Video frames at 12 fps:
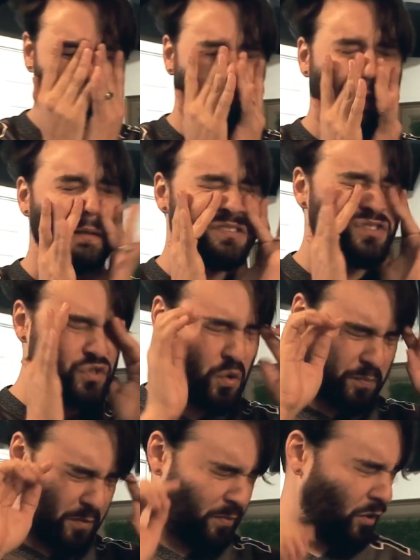that a
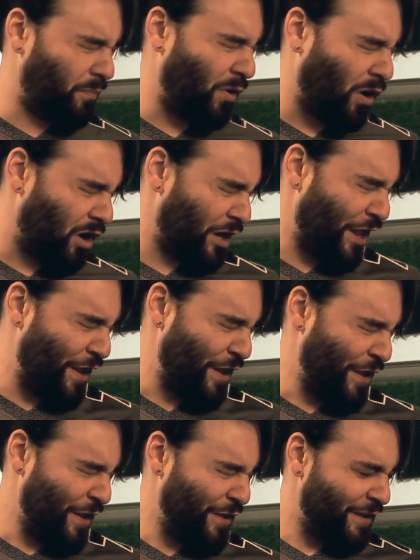Super Bowl party
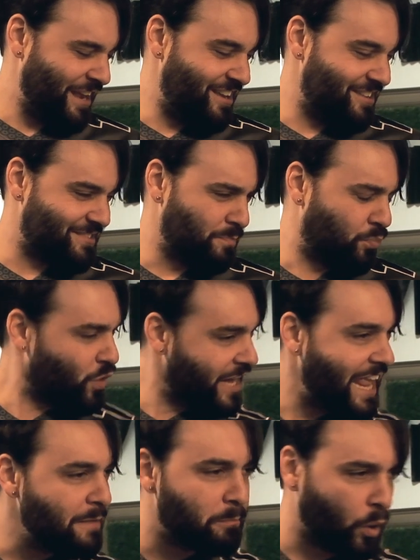is bringing